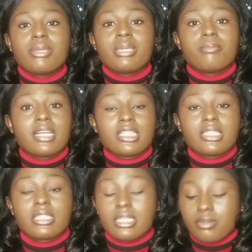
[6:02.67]
me
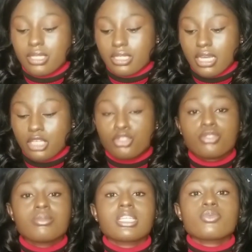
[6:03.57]

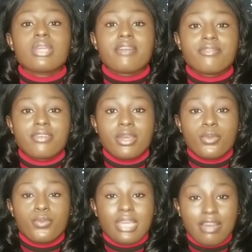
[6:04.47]
assume that we
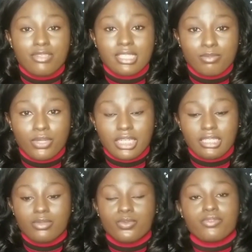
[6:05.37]
have this
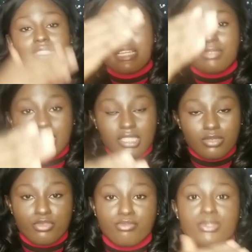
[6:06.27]
money, we've saved it,
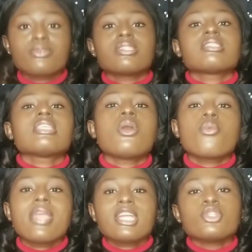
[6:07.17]
we've built it. Now
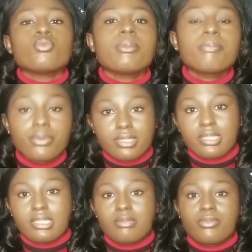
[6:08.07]
where do we put
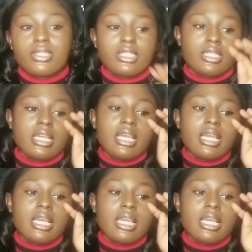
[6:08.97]
this money?